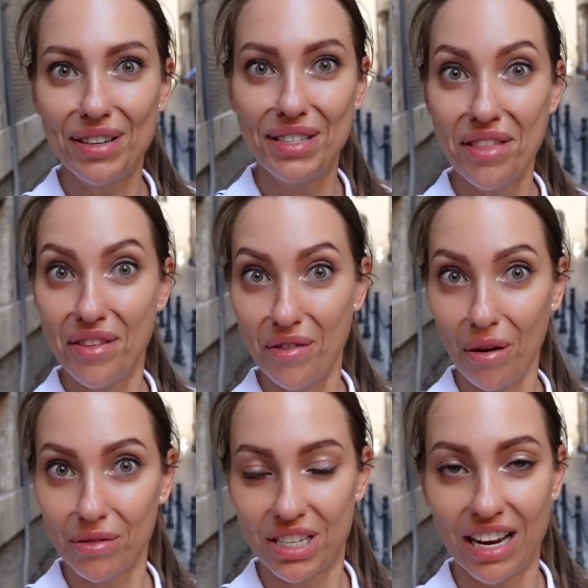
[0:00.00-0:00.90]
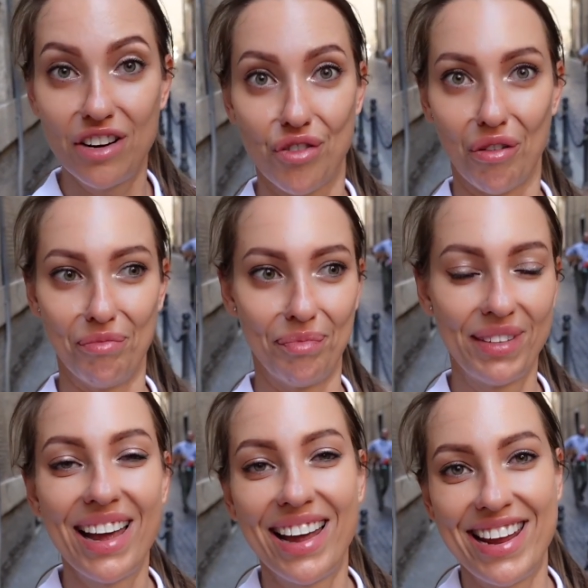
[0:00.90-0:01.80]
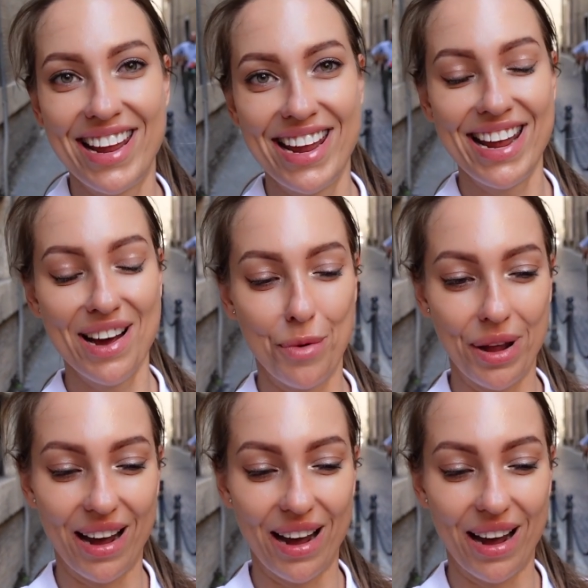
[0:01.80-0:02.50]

you seen the roads in Rome? Here we